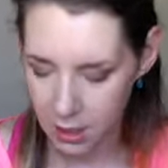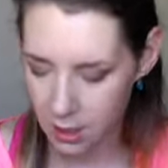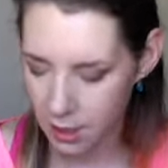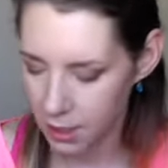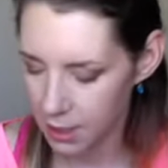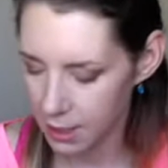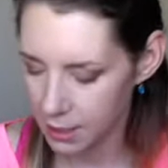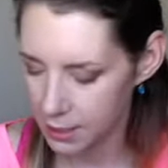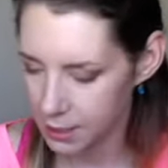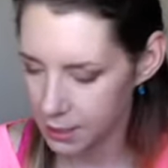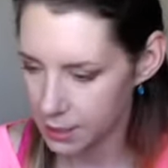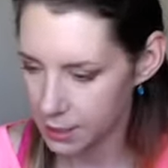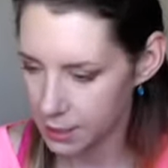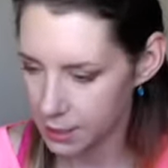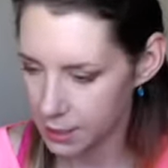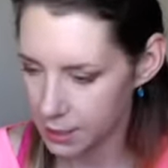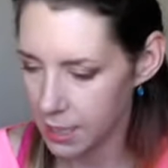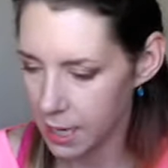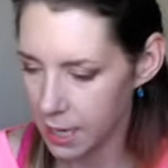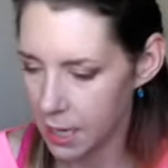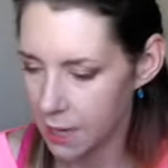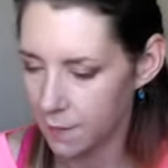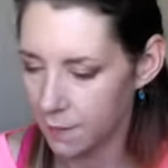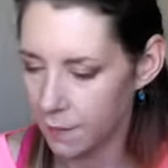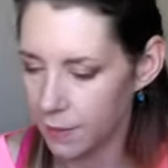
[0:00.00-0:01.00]
I just
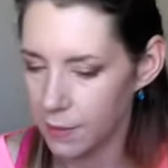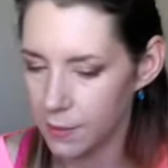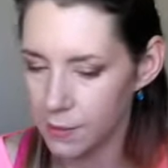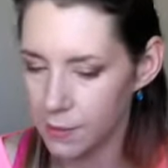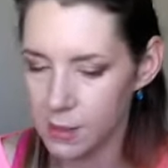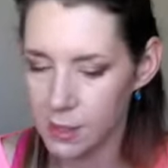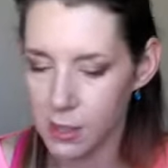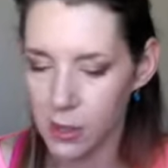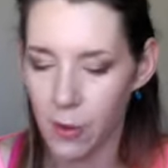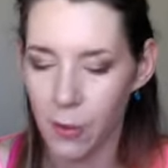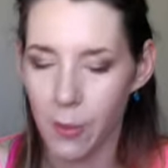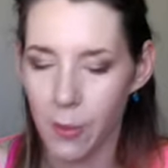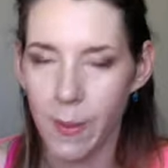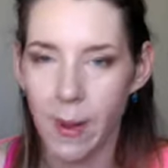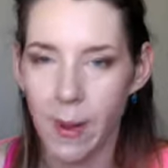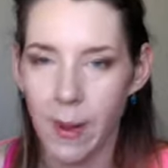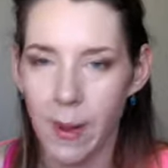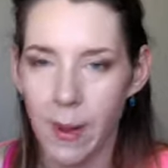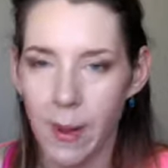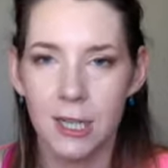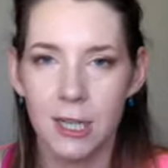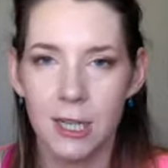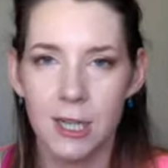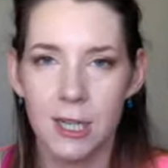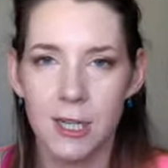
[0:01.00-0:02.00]
envy you so
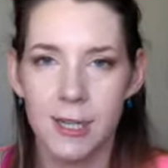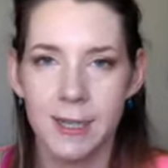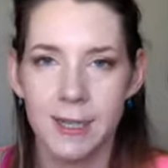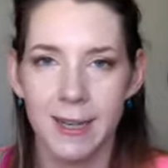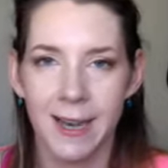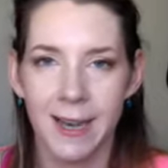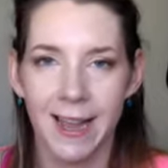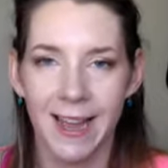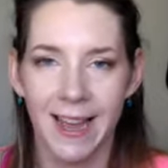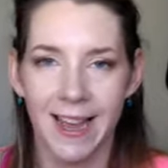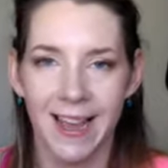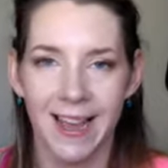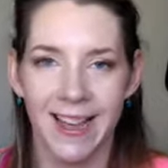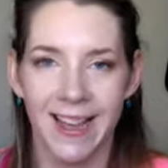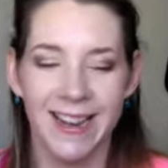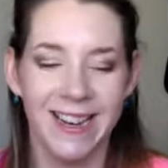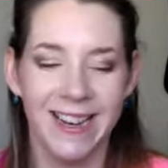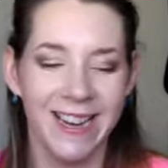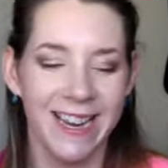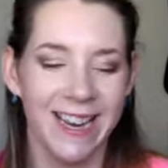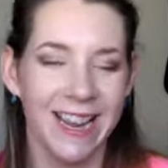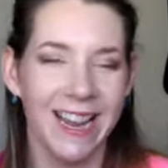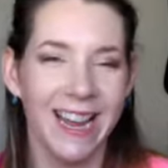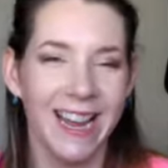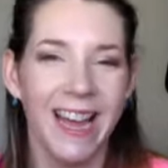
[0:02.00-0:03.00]
much.
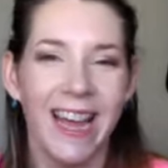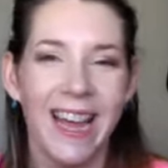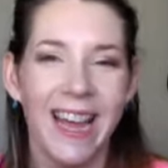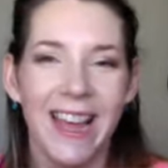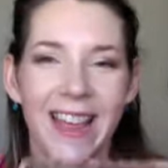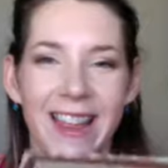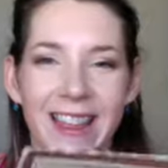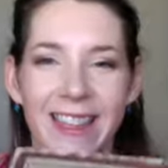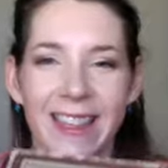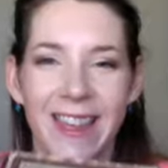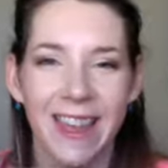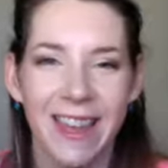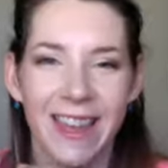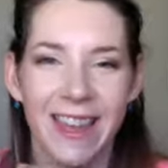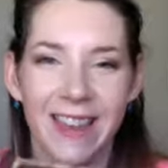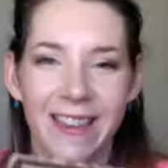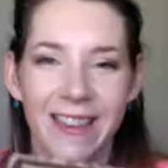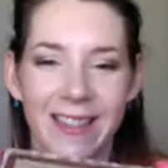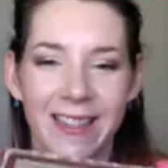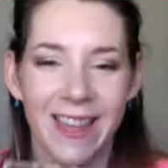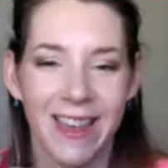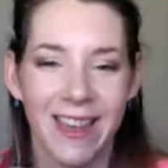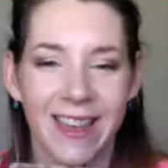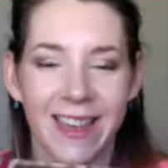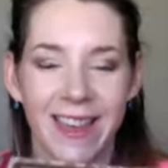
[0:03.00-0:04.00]
And thank you,
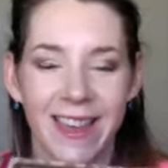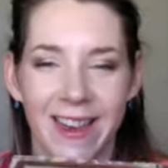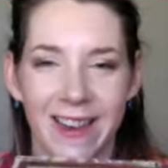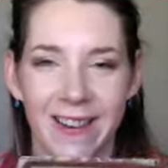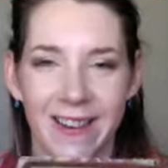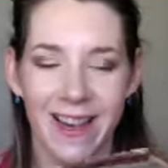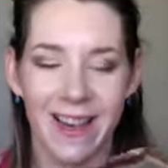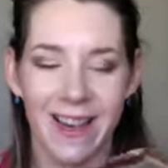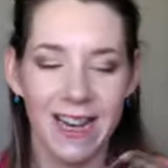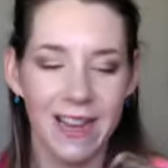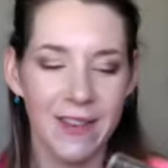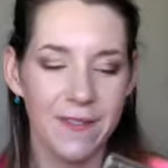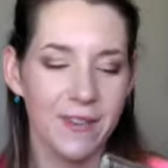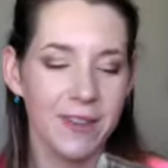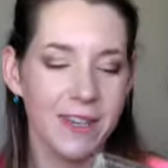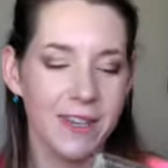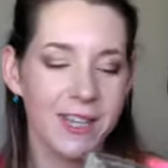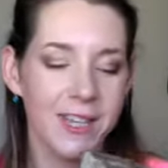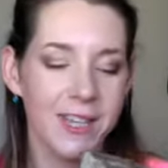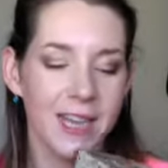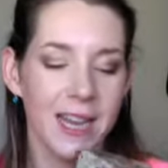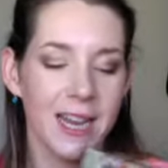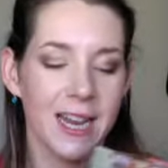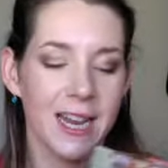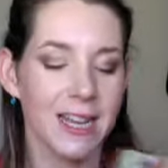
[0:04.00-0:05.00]
thank you. And even
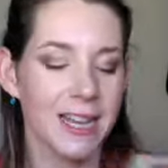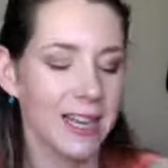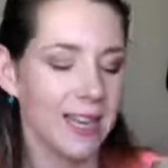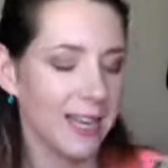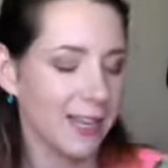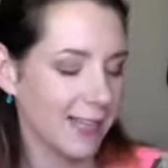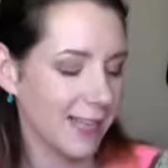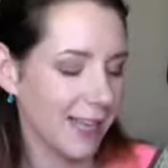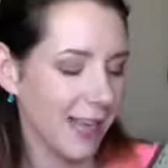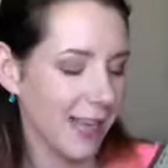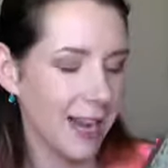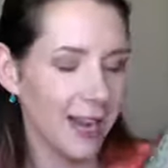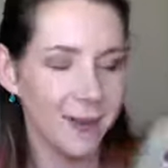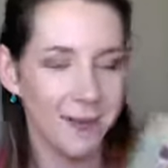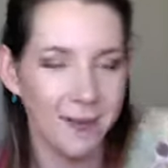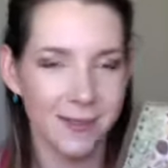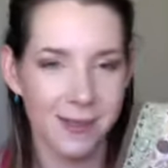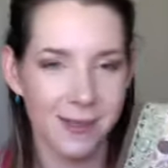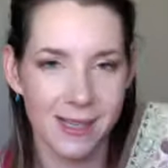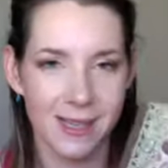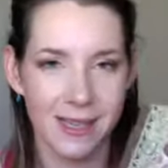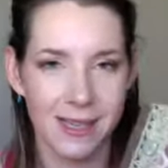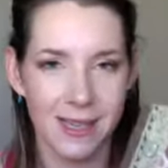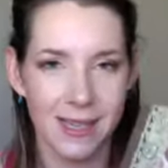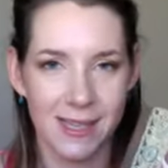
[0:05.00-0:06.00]
Hideki said it
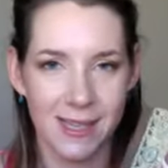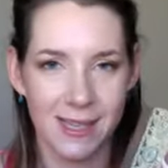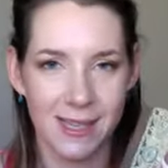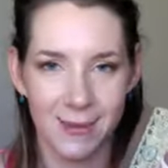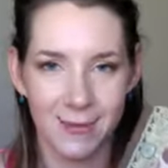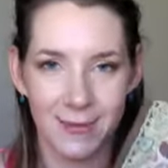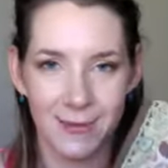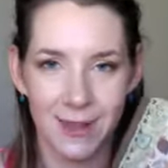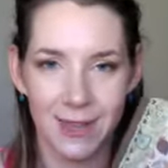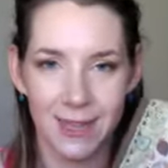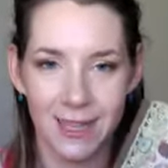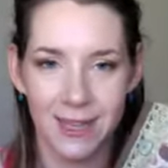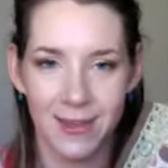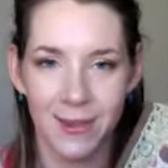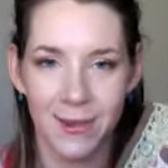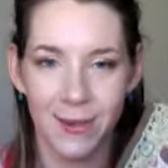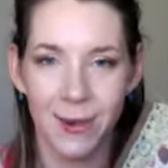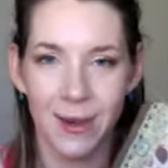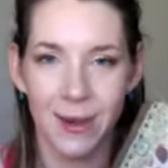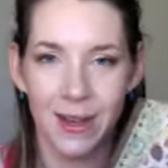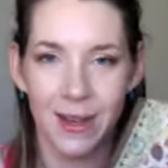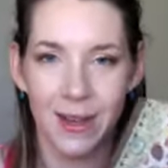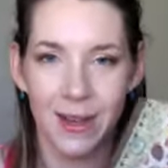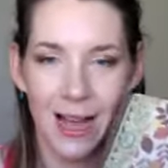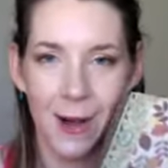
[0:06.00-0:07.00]
was a really
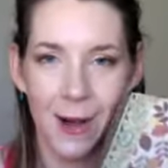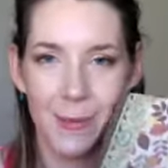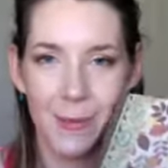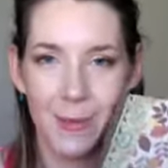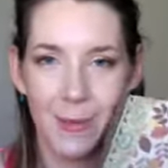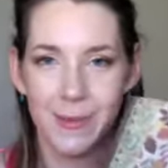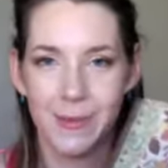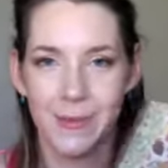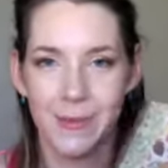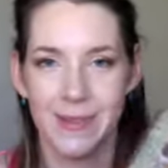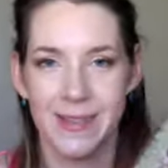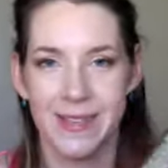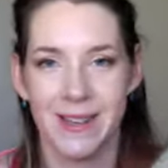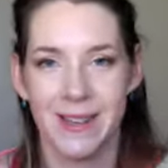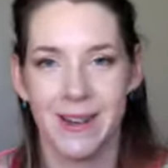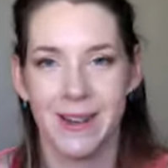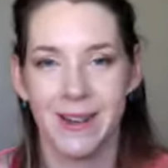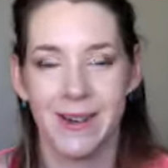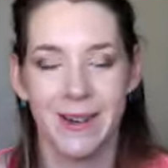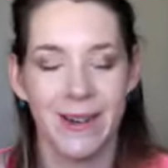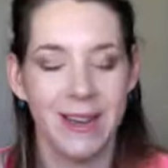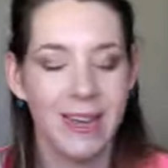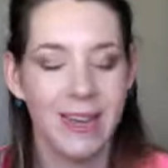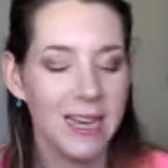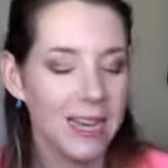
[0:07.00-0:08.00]
cool album,
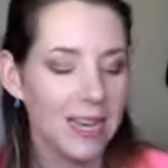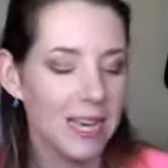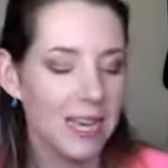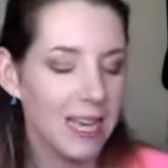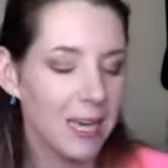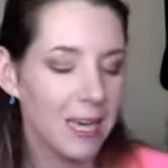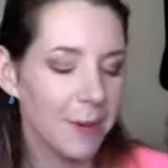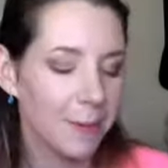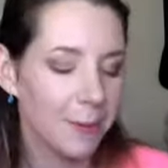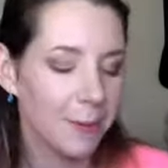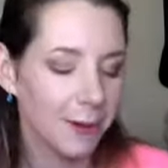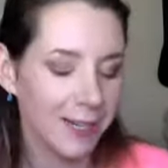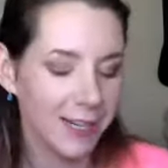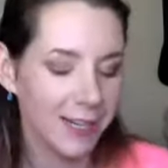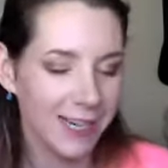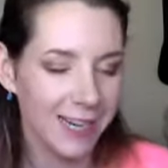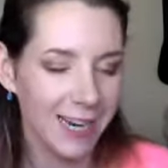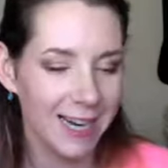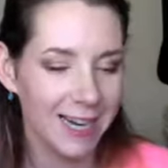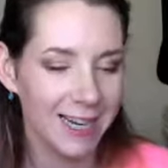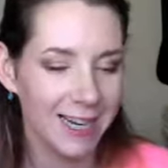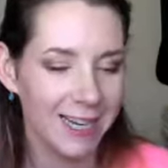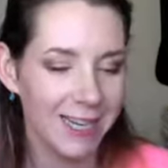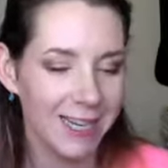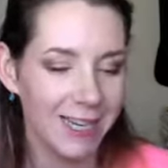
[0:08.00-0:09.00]
so he
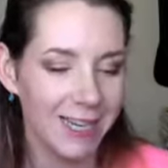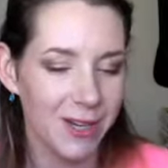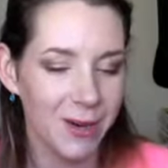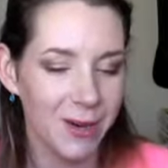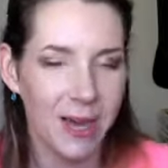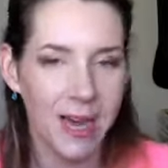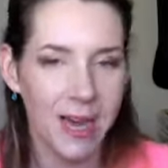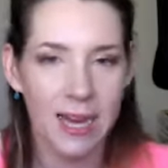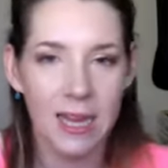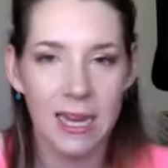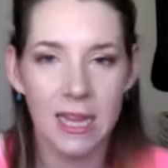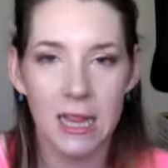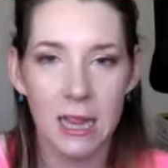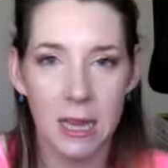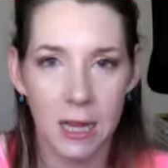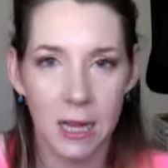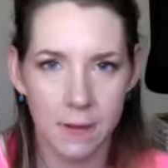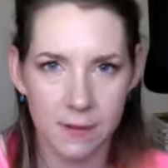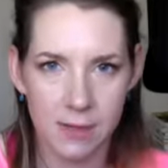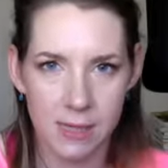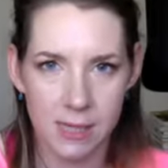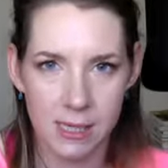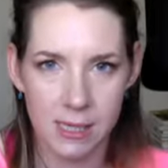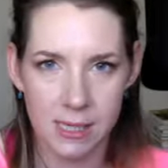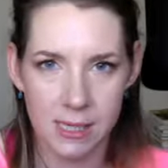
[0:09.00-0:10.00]
appreciated it too. And he
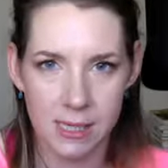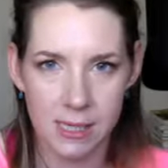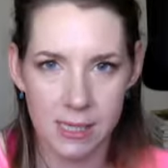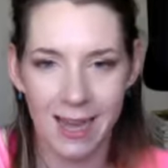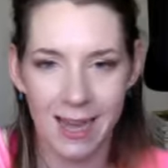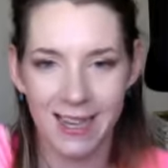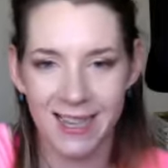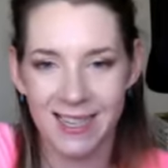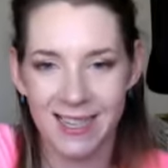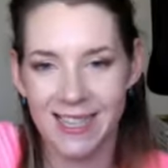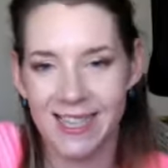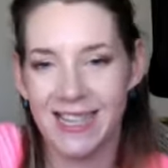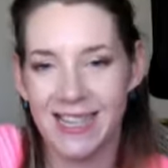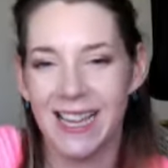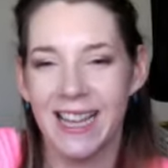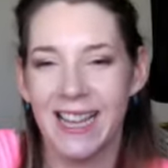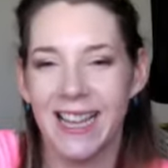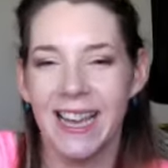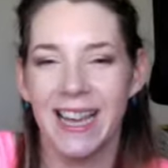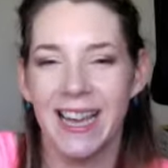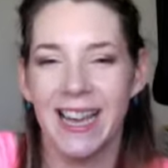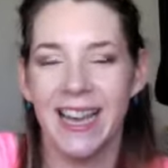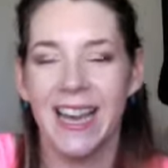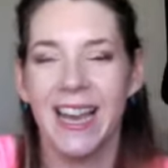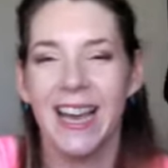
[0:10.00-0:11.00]
loves the
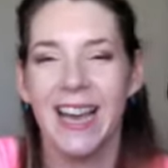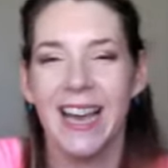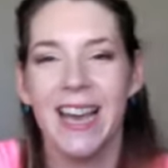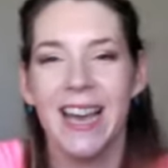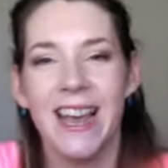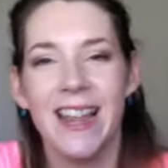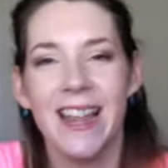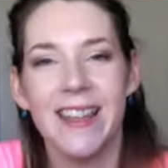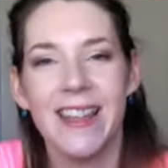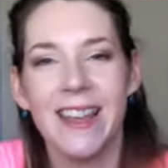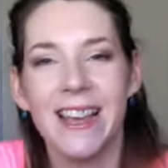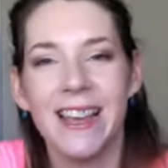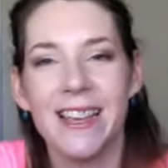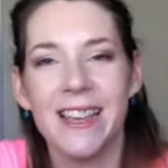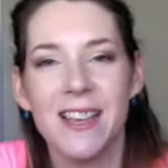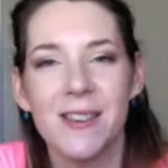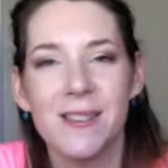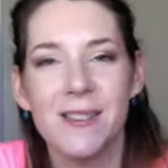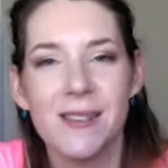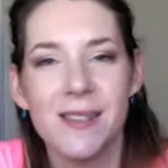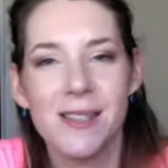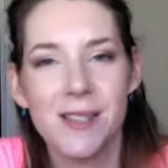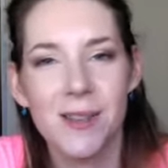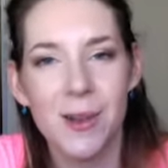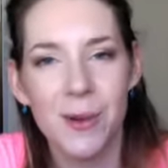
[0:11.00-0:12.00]
snacks. Thank
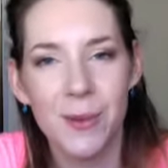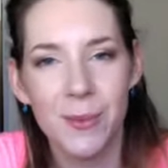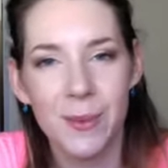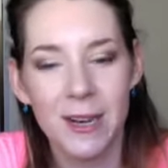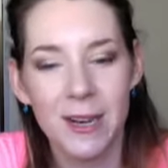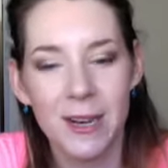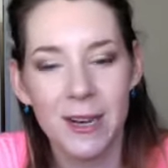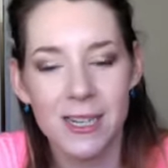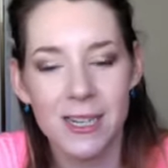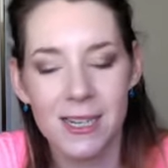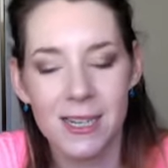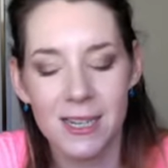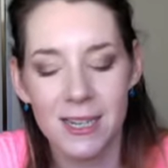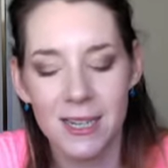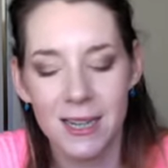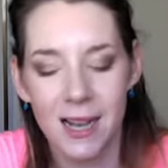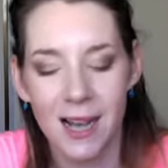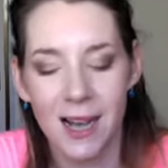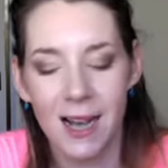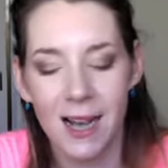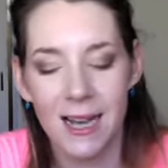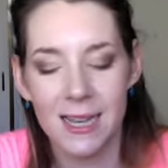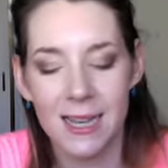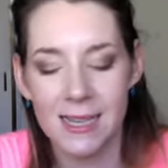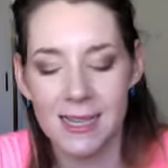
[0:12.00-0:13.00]
you so much,
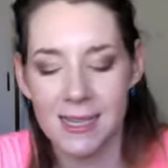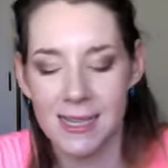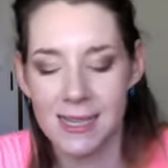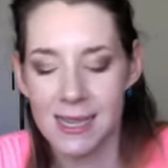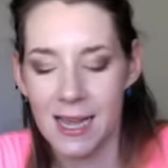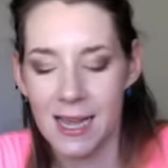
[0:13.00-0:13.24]
guys.